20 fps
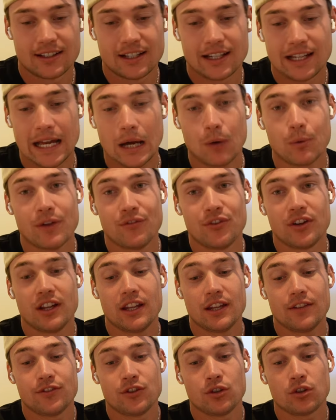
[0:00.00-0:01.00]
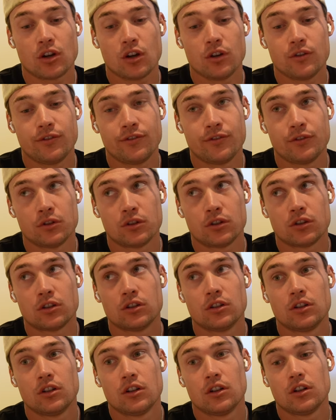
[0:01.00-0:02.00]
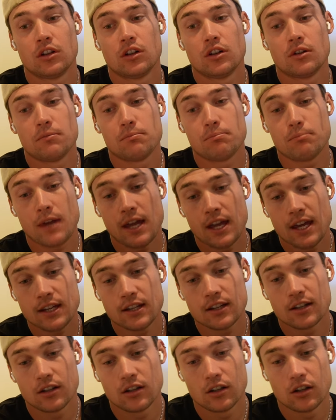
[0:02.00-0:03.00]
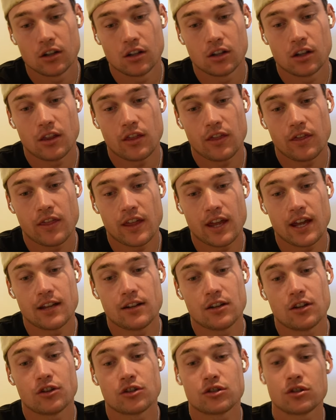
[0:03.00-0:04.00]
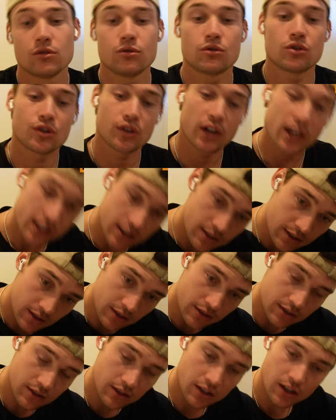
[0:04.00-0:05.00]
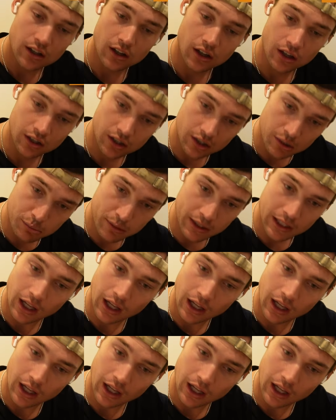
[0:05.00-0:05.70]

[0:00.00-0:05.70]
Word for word: However, if you go for Meg, then the two traitors oh are going to be